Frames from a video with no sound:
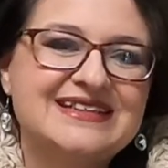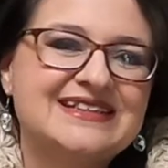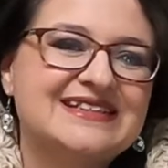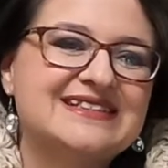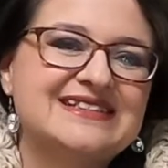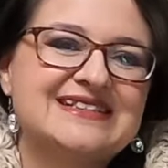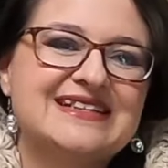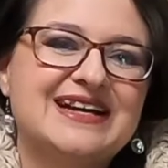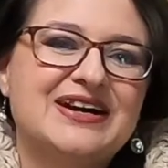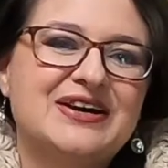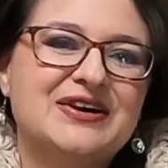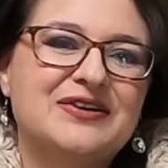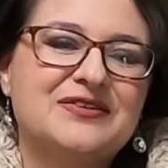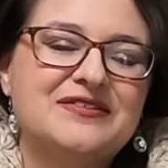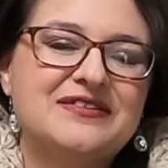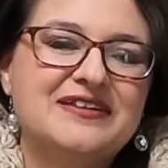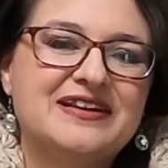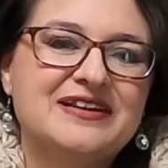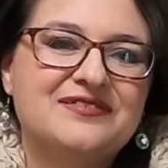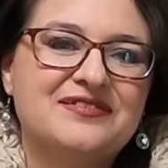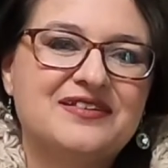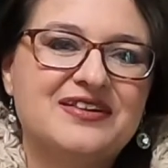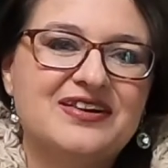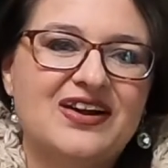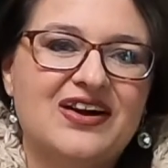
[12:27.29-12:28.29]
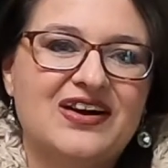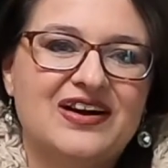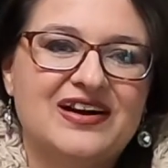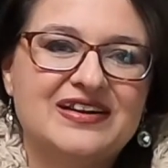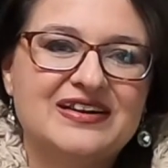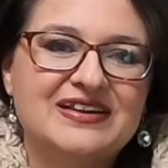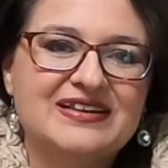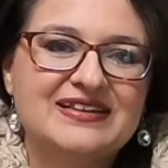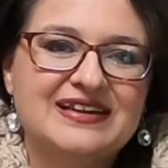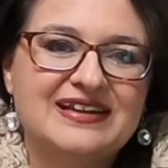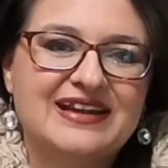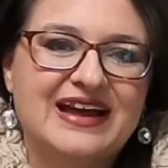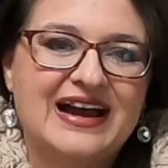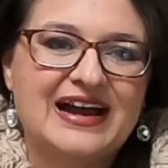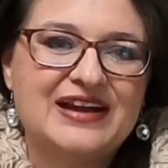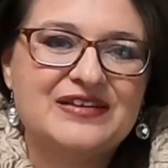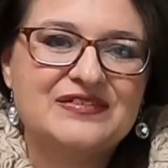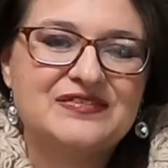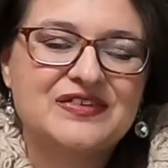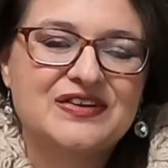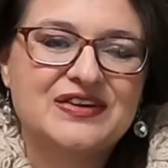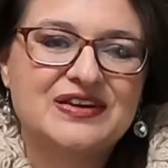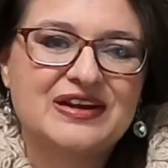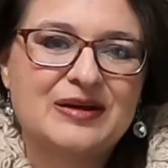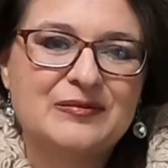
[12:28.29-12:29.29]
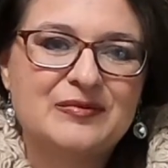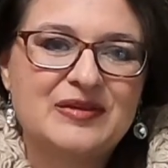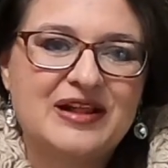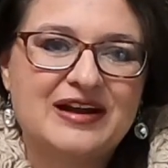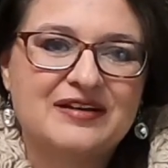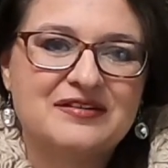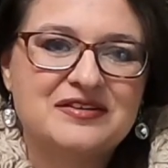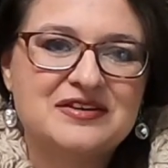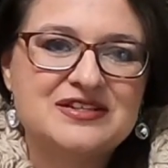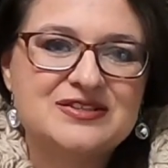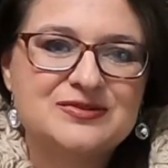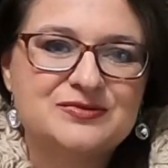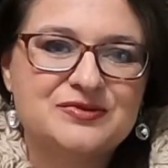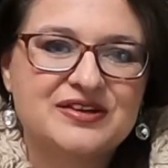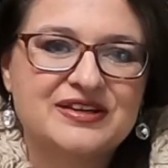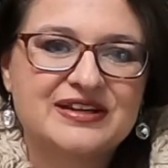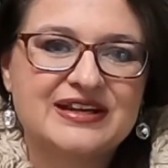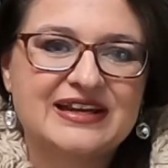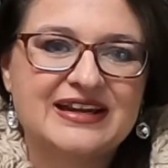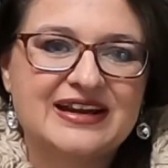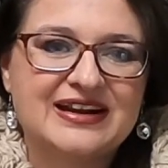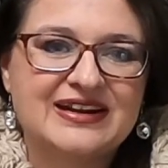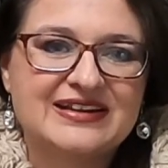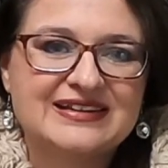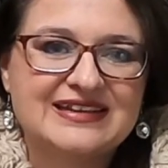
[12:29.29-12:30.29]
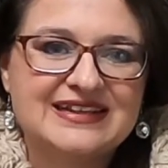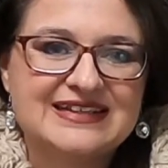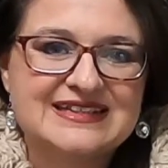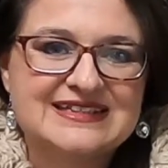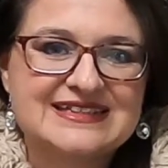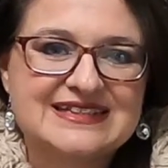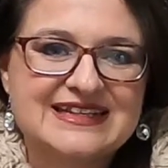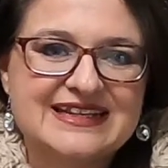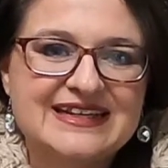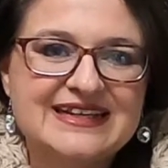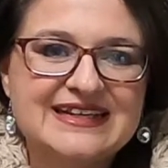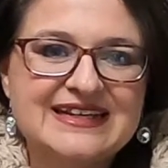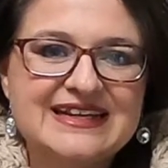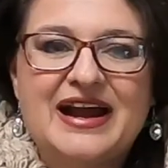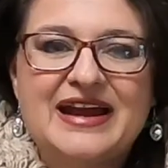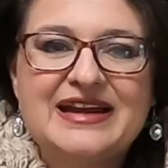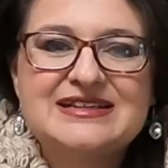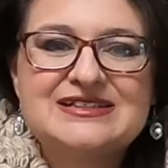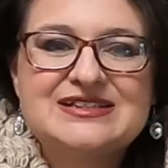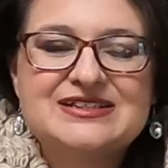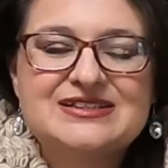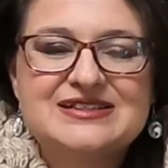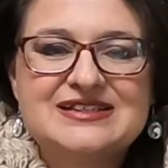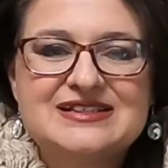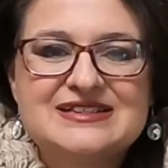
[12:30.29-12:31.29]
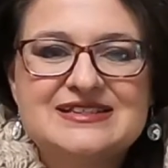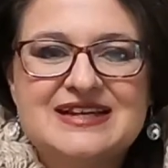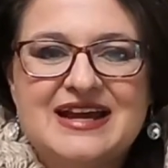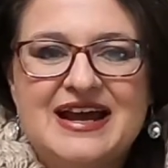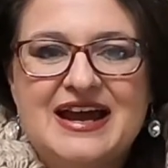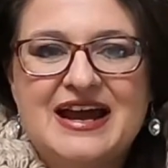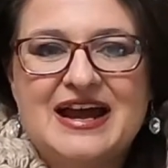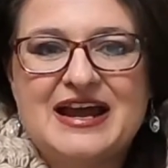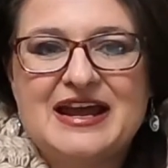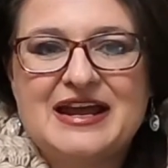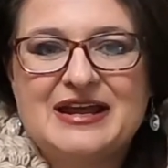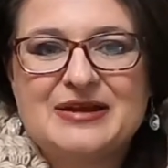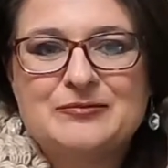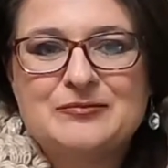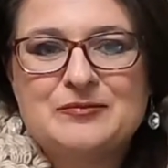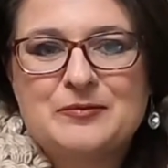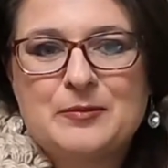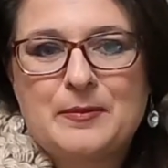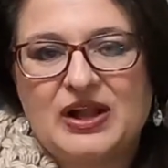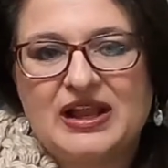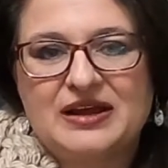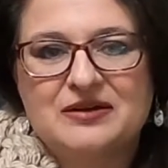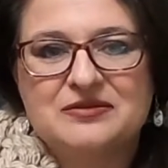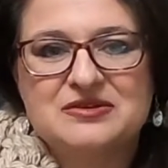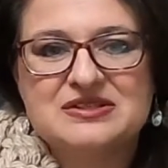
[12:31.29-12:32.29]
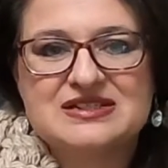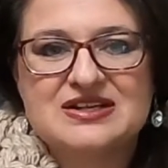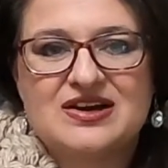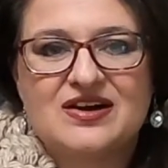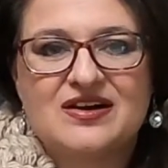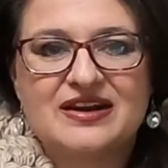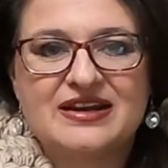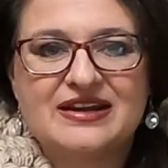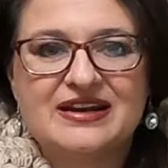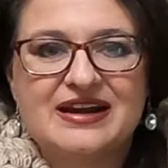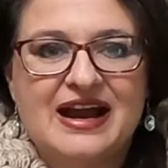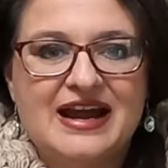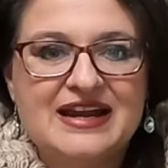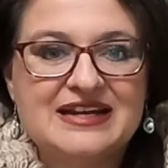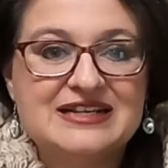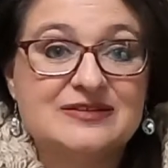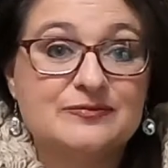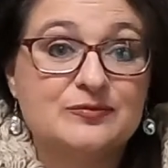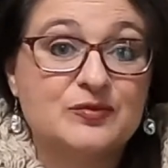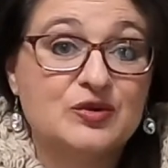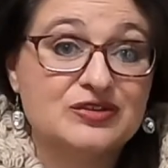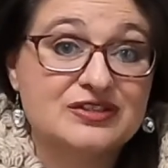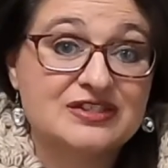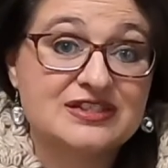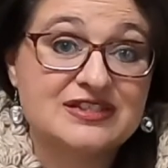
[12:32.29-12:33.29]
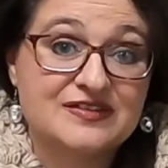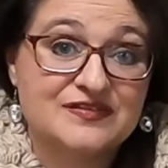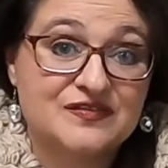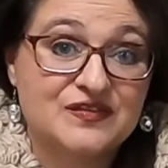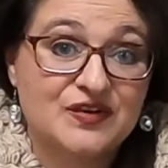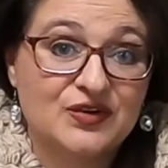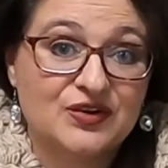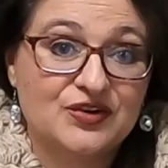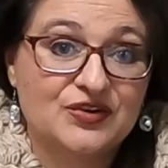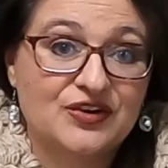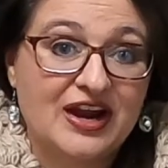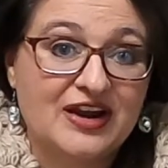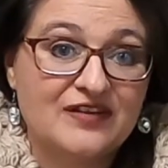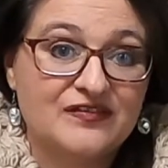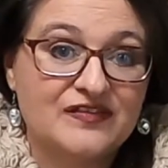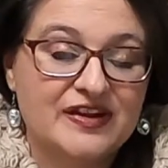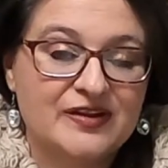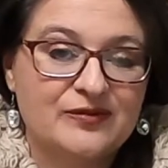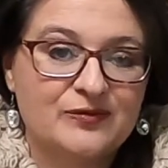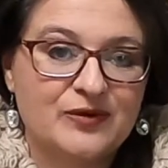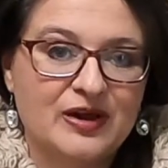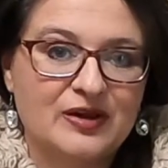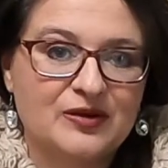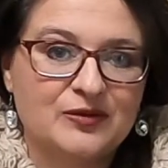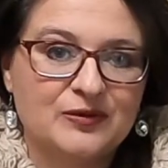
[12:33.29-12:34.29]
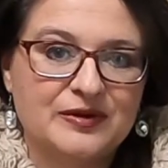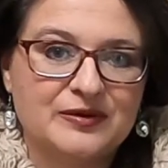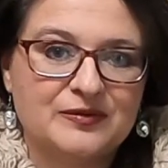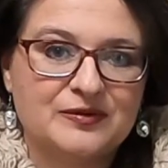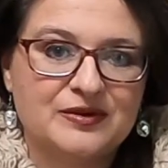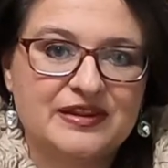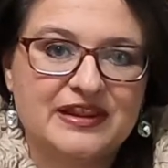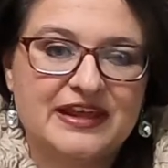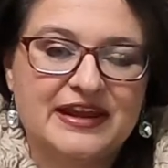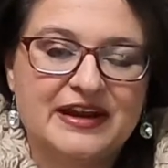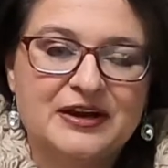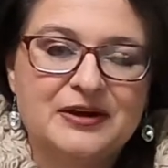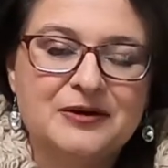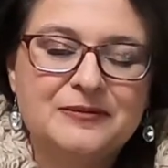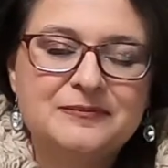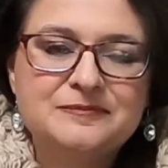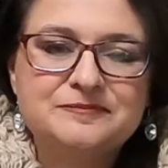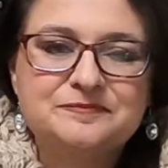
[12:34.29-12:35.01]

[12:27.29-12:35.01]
So we were on live for a couple hours working on listing. I took the time while I was on, and I did mostly photographing while we were there.